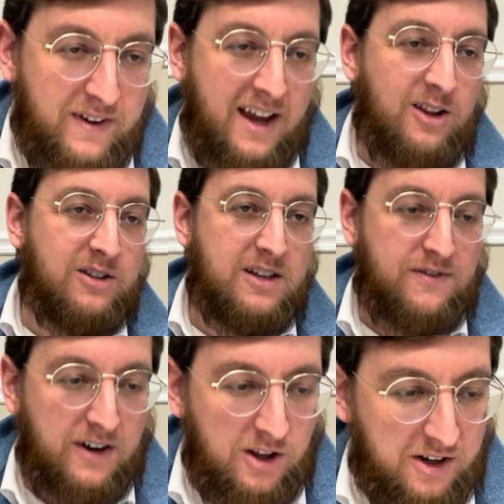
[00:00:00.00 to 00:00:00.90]
ve'elu
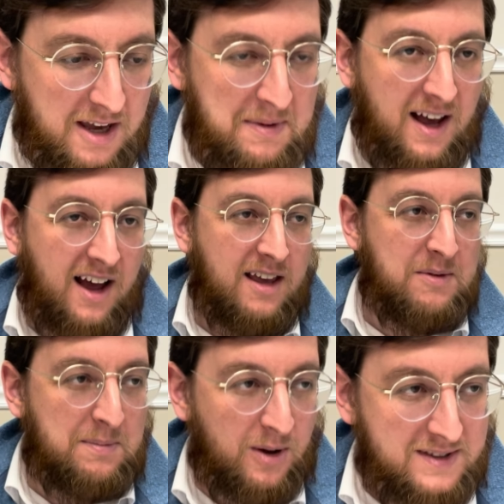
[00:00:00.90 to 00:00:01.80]
divrei Elokim chayim.
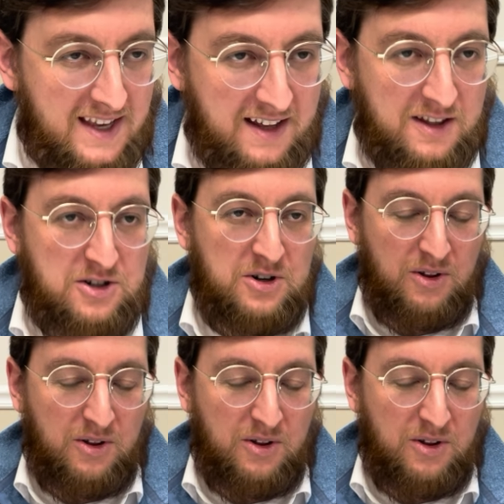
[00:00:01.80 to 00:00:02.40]
You're both saying the truth.